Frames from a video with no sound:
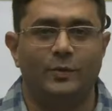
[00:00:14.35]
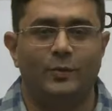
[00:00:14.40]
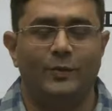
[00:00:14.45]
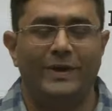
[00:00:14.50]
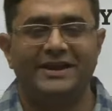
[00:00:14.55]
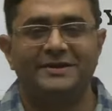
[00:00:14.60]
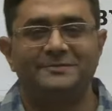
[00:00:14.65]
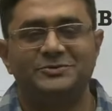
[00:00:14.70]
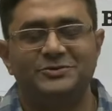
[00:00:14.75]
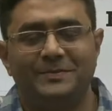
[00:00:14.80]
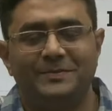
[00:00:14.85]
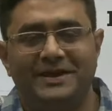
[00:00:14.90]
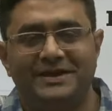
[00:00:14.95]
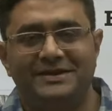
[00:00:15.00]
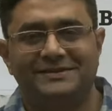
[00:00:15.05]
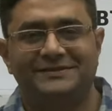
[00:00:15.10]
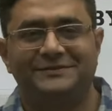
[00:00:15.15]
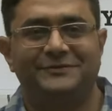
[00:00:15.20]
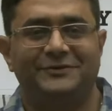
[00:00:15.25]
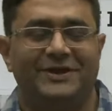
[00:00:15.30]
Welcome to
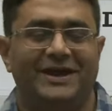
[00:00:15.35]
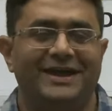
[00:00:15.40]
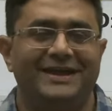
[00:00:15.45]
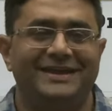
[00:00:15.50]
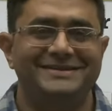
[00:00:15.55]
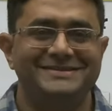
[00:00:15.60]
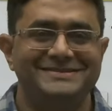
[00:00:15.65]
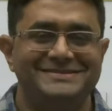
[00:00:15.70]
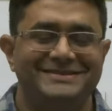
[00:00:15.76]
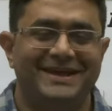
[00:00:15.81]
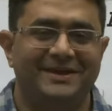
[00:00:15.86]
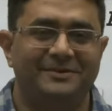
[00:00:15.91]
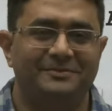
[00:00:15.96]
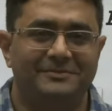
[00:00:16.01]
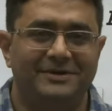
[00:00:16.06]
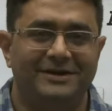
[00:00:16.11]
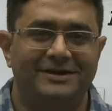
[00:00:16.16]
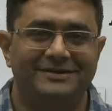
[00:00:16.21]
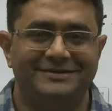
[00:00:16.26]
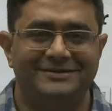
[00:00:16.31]
Mentors for IAS. I'm
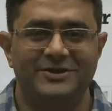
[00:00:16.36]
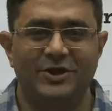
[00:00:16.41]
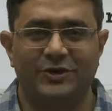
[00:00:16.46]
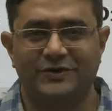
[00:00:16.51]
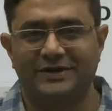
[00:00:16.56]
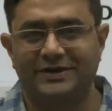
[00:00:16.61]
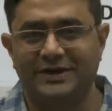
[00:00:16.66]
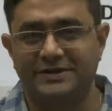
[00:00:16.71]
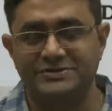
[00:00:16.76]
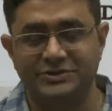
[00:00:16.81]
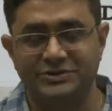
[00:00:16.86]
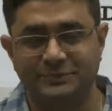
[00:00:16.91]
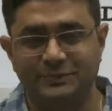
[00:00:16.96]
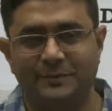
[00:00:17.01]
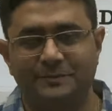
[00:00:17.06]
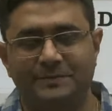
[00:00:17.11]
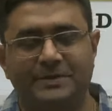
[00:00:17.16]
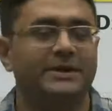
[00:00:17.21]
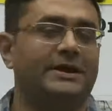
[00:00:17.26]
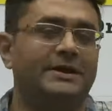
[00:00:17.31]
Dr. Arjun
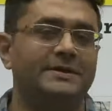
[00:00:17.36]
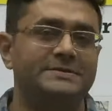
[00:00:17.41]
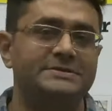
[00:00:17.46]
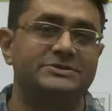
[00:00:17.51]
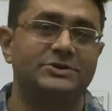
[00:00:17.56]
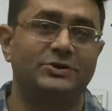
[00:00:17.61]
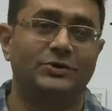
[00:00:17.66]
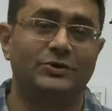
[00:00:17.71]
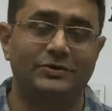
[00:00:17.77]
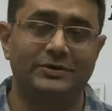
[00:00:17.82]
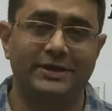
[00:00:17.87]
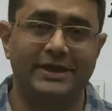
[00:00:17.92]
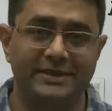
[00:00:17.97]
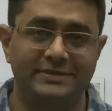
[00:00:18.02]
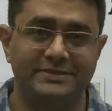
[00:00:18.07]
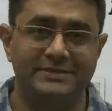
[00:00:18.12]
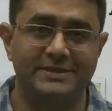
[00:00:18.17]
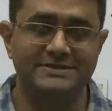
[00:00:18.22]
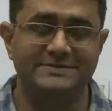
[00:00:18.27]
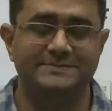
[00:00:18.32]
Bopanna. So
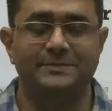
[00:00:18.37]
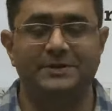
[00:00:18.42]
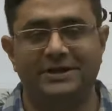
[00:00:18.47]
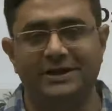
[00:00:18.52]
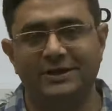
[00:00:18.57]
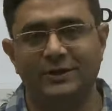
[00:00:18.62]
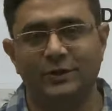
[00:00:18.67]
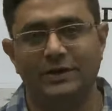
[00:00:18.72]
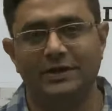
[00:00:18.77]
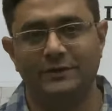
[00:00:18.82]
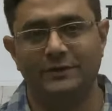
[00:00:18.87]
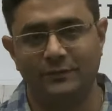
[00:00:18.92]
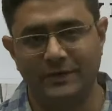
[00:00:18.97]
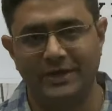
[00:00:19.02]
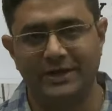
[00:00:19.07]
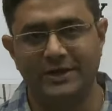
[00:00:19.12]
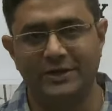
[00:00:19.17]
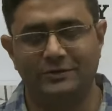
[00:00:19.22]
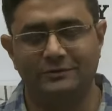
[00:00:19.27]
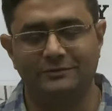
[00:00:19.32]
in this particular
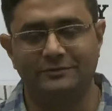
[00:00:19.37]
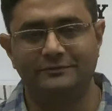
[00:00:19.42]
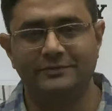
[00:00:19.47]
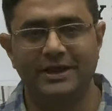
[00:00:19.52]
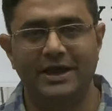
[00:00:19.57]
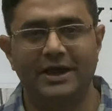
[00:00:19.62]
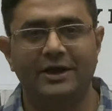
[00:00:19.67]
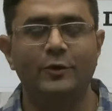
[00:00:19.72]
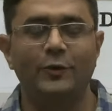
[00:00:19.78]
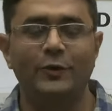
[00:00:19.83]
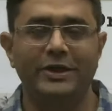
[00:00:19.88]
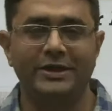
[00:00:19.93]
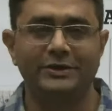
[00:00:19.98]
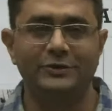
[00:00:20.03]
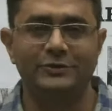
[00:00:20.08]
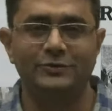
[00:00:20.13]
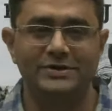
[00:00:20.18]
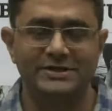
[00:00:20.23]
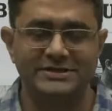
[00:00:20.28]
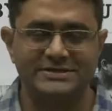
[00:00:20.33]
video, we are going
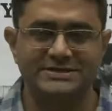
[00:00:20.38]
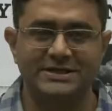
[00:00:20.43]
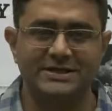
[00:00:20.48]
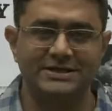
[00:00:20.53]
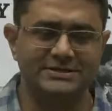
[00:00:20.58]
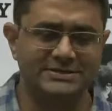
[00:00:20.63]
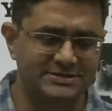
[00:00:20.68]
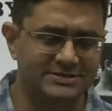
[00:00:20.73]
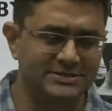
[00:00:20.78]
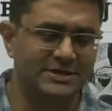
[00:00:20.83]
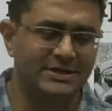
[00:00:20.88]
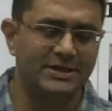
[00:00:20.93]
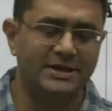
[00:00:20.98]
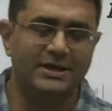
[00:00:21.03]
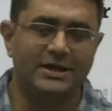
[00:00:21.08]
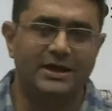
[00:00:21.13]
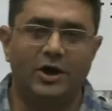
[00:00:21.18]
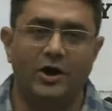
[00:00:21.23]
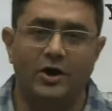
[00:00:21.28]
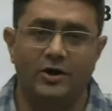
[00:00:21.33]
to discuss
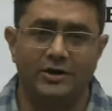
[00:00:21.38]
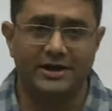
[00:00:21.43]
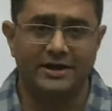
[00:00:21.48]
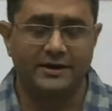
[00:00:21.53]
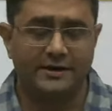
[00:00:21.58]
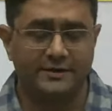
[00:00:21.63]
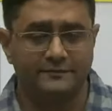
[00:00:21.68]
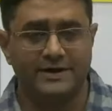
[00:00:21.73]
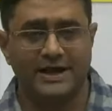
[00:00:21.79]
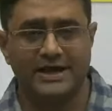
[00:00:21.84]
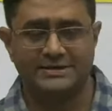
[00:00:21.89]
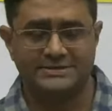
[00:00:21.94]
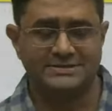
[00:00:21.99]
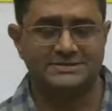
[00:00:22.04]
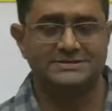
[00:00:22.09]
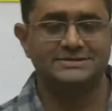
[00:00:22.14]
or revise